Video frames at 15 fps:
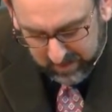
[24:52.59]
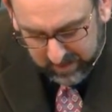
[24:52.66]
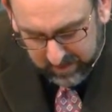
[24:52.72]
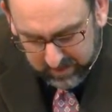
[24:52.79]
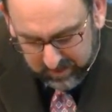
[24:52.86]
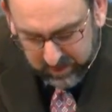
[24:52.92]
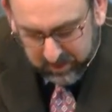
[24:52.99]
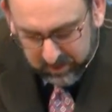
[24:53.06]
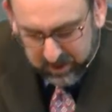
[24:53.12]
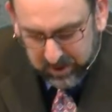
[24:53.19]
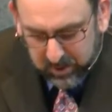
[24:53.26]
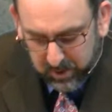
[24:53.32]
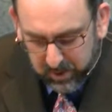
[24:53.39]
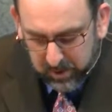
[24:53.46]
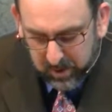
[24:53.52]
And so she
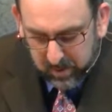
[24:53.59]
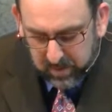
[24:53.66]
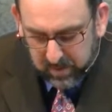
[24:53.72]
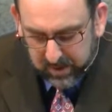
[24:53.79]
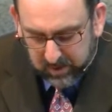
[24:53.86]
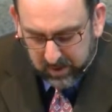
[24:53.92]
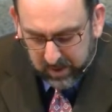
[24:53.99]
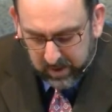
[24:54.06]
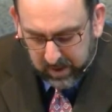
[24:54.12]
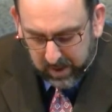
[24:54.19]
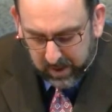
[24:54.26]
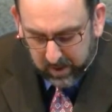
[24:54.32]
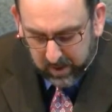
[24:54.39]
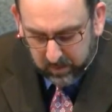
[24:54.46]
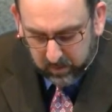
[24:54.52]
told her
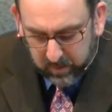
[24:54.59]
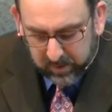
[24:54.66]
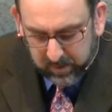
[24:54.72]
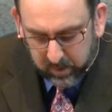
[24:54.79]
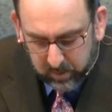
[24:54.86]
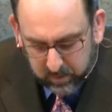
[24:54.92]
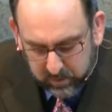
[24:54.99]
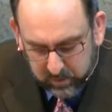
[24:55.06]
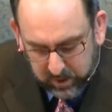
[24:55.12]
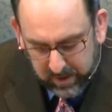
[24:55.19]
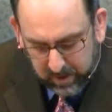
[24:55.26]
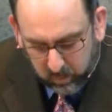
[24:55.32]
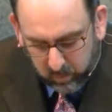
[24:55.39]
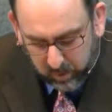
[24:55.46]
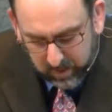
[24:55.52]
mother-in-law with whom she
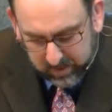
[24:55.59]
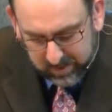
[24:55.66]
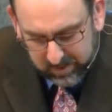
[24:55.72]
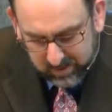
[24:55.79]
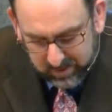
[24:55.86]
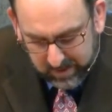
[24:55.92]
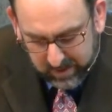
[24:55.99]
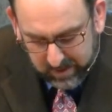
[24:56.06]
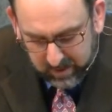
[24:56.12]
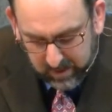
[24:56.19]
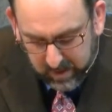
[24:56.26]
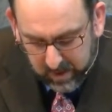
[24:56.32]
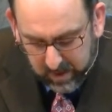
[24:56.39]
had worked and said,